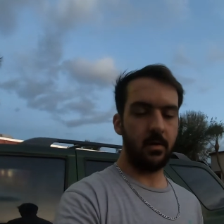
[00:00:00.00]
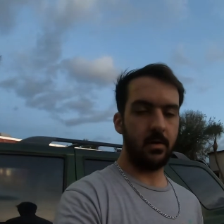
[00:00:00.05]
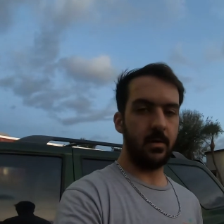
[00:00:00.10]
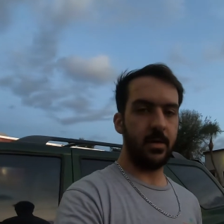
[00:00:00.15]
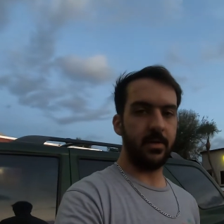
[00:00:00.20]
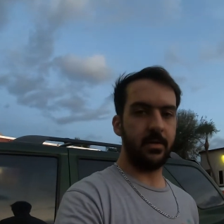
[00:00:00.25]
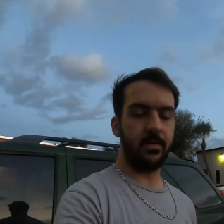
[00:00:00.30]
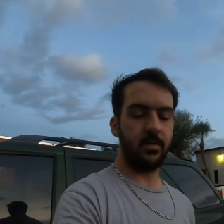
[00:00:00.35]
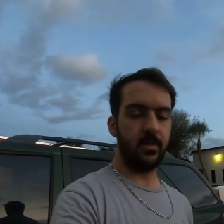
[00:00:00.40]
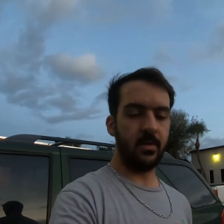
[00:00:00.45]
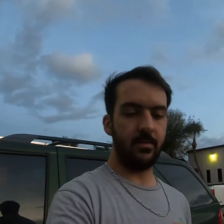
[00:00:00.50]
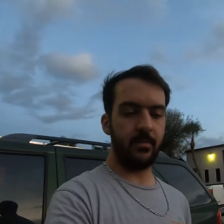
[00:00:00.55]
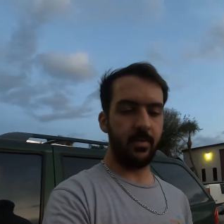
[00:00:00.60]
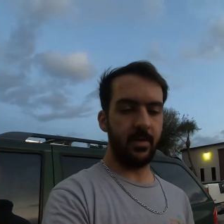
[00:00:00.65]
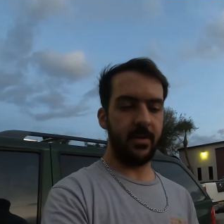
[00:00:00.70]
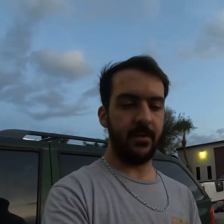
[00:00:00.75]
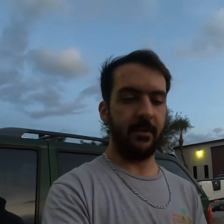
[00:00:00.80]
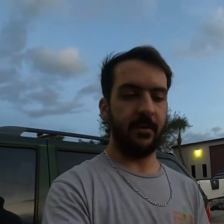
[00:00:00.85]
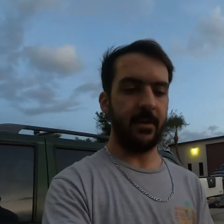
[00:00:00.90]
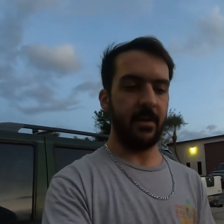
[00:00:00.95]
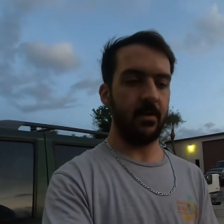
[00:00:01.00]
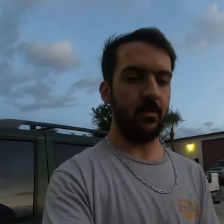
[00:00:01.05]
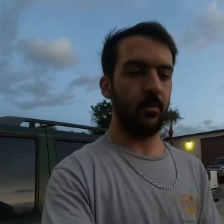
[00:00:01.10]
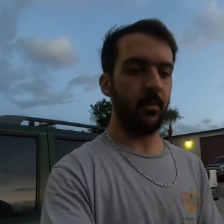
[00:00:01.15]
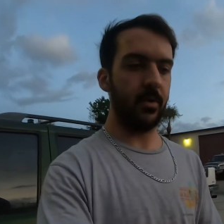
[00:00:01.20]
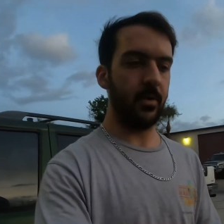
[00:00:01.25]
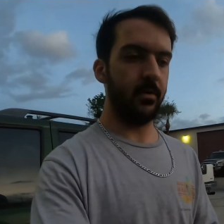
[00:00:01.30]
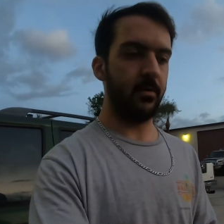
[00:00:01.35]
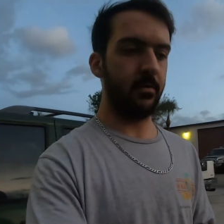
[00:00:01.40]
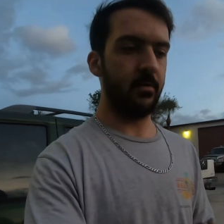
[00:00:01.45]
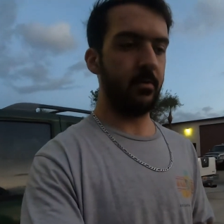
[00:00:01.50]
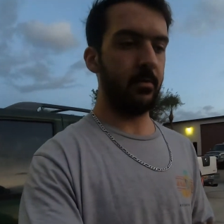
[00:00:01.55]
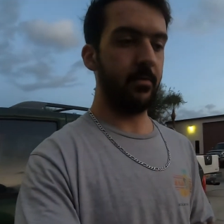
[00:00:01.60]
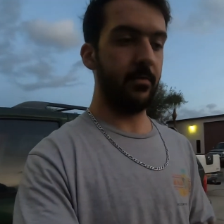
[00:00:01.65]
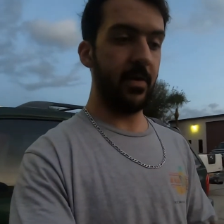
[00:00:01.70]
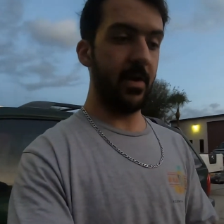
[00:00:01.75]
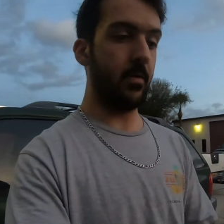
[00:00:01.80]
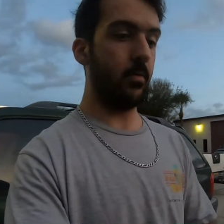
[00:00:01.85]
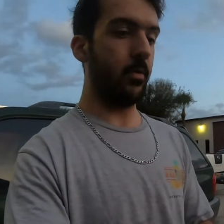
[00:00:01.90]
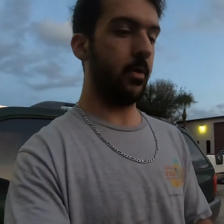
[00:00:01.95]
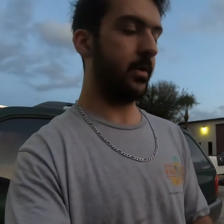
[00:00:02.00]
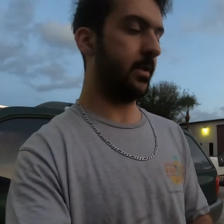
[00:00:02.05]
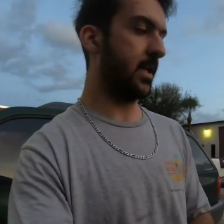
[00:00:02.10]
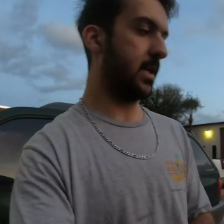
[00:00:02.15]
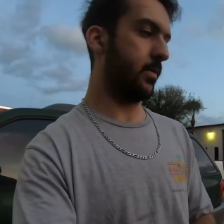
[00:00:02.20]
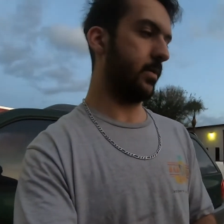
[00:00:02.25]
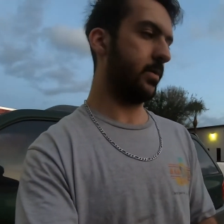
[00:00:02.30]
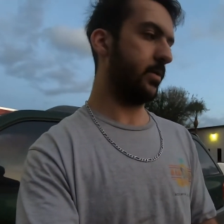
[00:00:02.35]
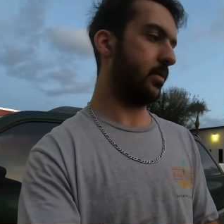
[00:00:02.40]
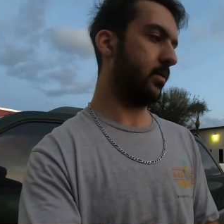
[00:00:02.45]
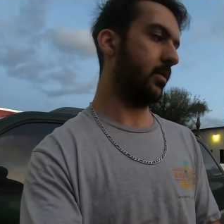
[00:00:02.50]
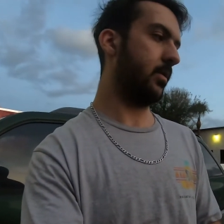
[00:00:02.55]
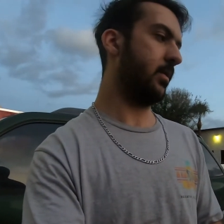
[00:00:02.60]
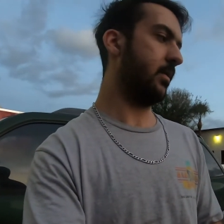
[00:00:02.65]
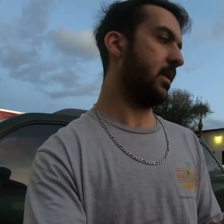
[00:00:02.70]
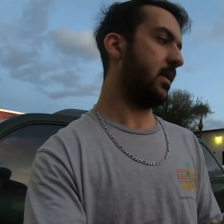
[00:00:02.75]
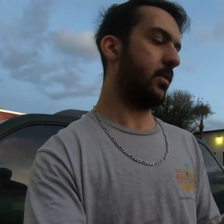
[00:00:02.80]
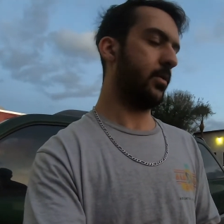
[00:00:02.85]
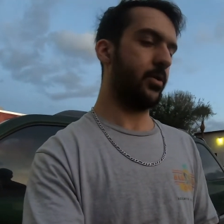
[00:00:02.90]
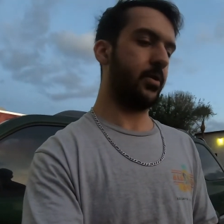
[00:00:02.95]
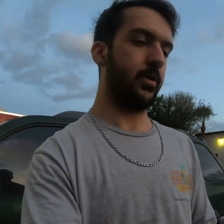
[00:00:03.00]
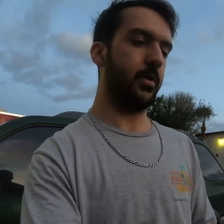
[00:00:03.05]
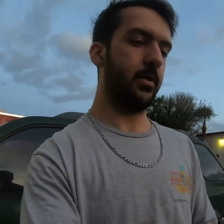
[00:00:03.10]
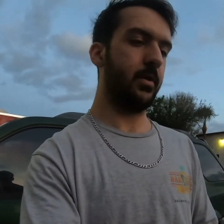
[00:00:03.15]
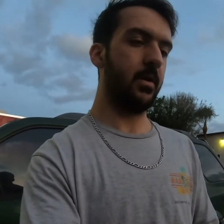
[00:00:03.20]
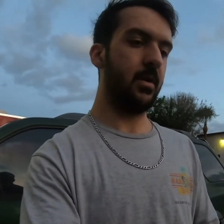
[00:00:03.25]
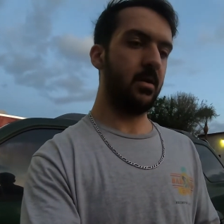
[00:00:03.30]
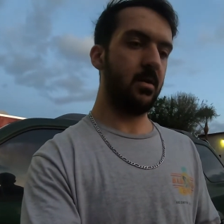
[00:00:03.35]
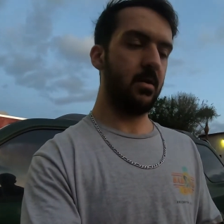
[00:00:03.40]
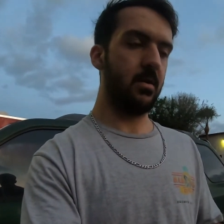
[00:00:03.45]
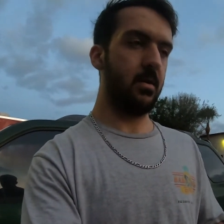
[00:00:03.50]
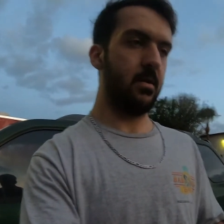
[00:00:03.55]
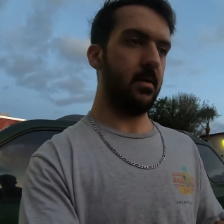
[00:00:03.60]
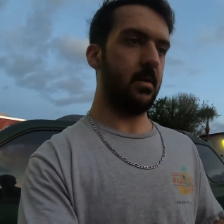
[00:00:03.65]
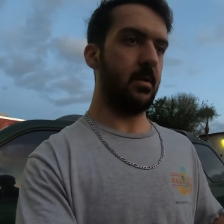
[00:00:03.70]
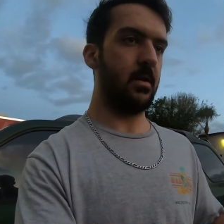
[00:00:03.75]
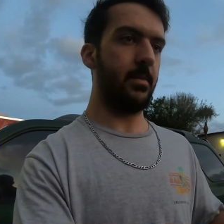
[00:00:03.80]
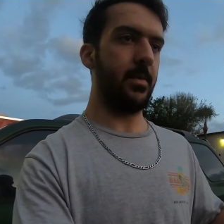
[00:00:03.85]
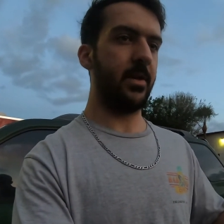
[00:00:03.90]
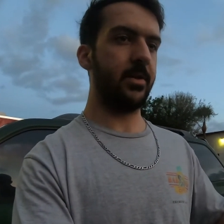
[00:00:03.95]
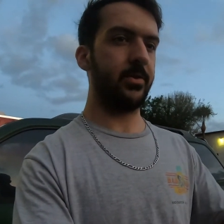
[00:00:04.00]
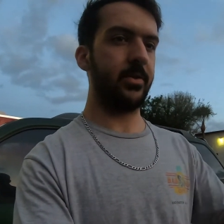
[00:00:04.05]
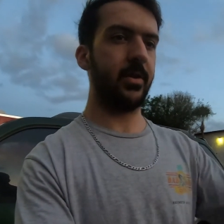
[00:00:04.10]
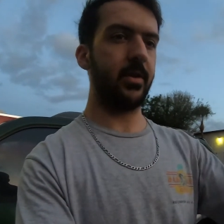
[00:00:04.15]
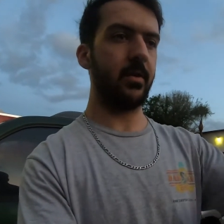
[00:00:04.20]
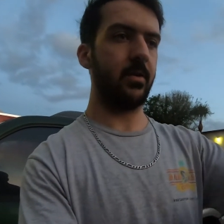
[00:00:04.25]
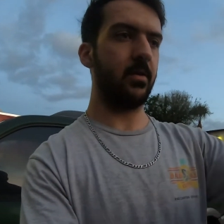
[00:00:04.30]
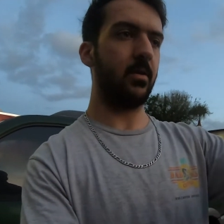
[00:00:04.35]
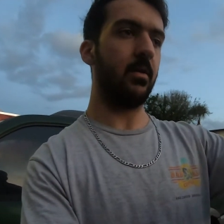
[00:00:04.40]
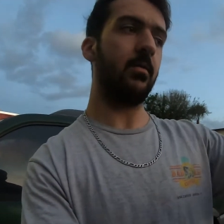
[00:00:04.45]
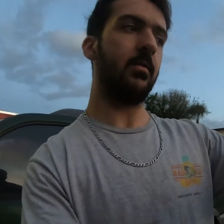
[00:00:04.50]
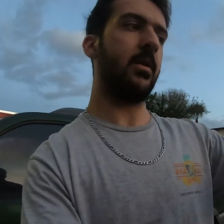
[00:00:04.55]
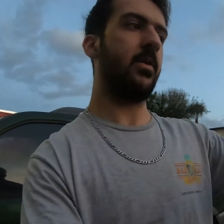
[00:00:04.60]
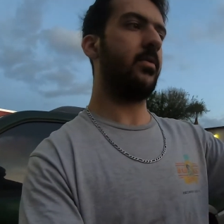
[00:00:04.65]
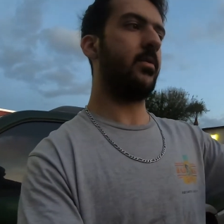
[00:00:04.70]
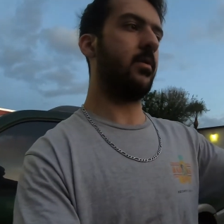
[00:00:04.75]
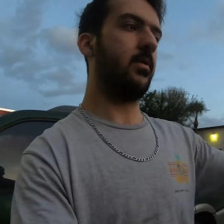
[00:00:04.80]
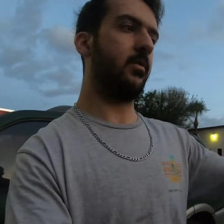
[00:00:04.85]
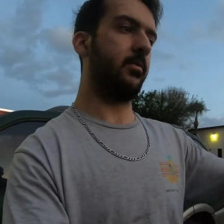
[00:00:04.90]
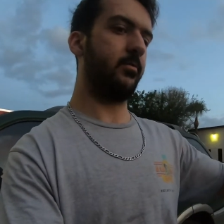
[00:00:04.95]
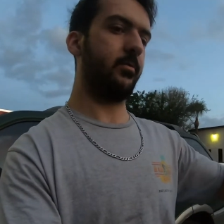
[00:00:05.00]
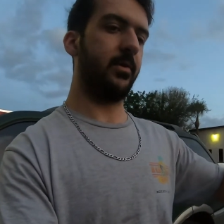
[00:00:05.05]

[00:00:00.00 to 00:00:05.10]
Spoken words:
Alright, so I bled that wheel. That worked how it should. I'm actually gonna go around to all the